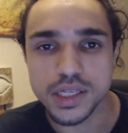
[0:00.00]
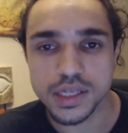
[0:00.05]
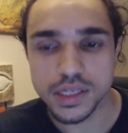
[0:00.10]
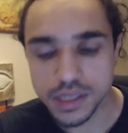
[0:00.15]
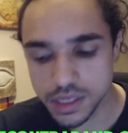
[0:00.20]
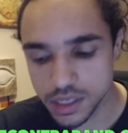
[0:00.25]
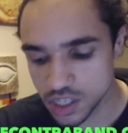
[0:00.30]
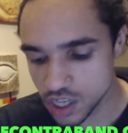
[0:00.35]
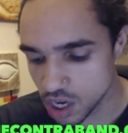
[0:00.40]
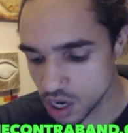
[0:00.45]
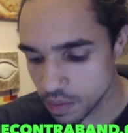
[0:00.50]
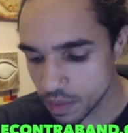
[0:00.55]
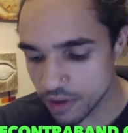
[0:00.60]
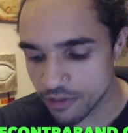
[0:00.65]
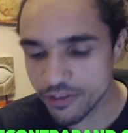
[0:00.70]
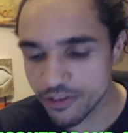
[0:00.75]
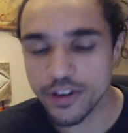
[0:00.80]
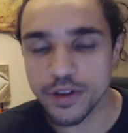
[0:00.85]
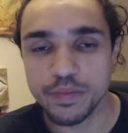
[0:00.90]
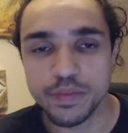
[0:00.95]
This is my
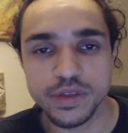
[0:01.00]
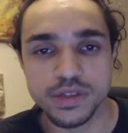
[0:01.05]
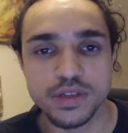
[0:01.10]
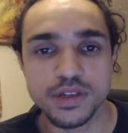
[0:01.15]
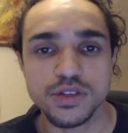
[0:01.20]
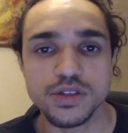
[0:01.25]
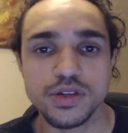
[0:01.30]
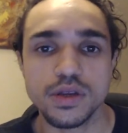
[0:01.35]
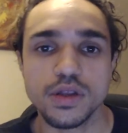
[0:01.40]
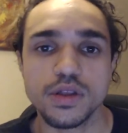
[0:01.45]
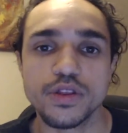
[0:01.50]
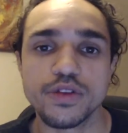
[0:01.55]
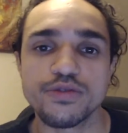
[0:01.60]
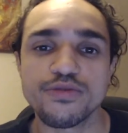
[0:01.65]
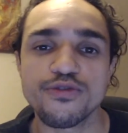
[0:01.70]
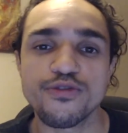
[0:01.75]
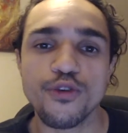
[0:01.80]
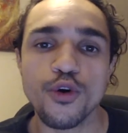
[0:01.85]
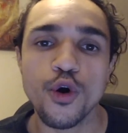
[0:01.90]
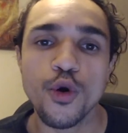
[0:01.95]
favorite position in this
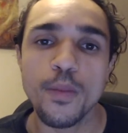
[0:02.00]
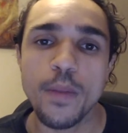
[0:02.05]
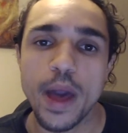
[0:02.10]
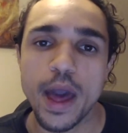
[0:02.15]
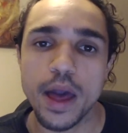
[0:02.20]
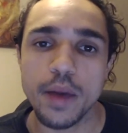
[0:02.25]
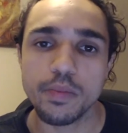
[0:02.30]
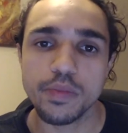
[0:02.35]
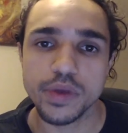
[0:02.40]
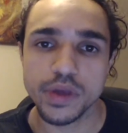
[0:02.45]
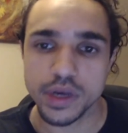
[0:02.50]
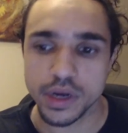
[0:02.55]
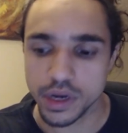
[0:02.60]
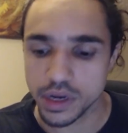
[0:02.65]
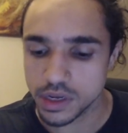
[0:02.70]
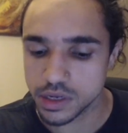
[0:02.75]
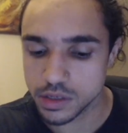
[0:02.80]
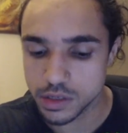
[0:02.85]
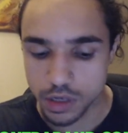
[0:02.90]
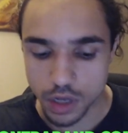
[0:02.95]
format
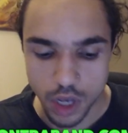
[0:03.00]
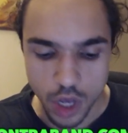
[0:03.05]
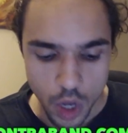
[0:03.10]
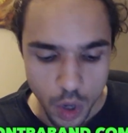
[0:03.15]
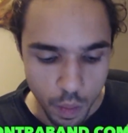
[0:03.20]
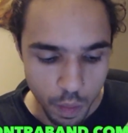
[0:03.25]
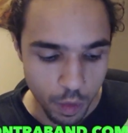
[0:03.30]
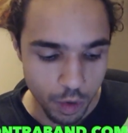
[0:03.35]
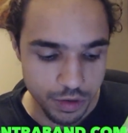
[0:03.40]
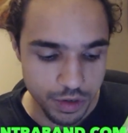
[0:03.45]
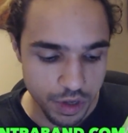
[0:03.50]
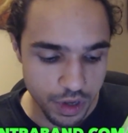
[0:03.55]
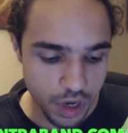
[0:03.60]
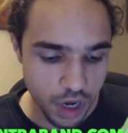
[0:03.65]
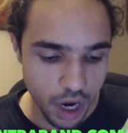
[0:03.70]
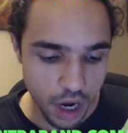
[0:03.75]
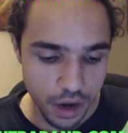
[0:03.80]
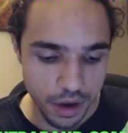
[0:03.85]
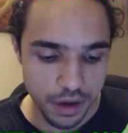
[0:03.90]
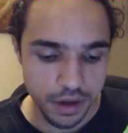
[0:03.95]
because most of the
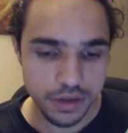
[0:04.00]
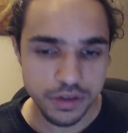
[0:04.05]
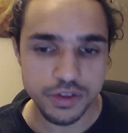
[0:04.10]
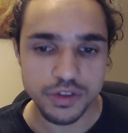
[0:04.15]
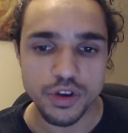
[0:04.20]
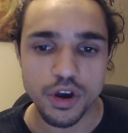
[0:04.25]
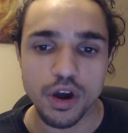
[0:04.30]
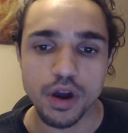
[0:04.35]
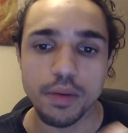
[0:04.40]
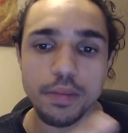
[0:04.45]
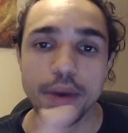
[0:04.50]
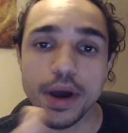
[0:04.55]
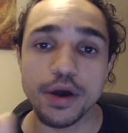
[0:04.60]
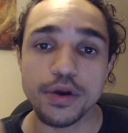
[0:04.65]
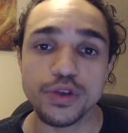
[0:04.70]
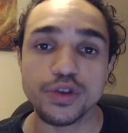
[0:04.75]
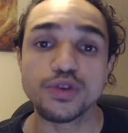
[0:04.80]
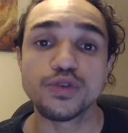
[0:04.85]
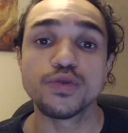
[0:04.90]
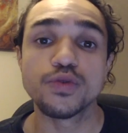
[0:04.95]
cards talk
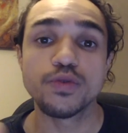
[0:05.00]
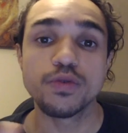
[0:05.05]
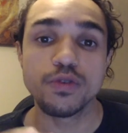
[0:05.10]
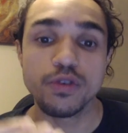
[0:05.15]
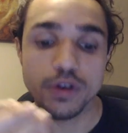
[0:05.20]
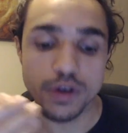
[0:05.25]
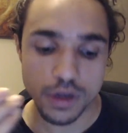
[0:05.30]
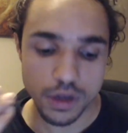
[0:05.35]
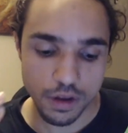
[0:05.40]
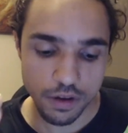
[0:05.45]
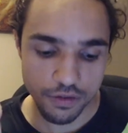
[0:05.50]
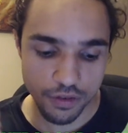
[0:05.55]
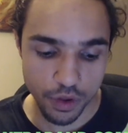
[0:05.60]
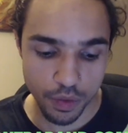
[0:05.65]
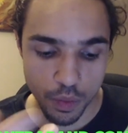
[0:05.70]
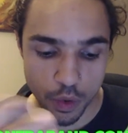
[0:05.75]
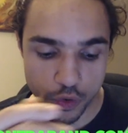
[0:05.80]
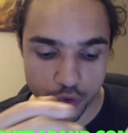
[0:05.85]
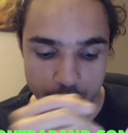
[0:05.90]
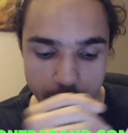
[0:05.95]
about you for the
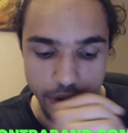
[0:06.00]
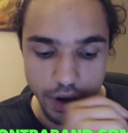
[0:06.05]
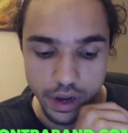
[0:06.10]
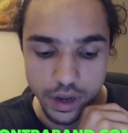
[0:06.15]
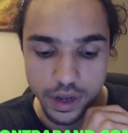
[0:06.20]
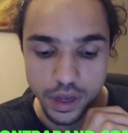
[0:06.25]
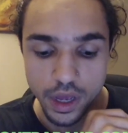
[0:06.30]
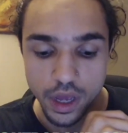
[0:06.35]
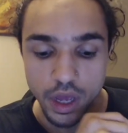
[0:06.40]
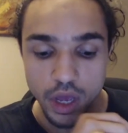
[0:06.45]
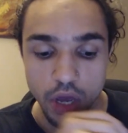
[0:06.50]
most part,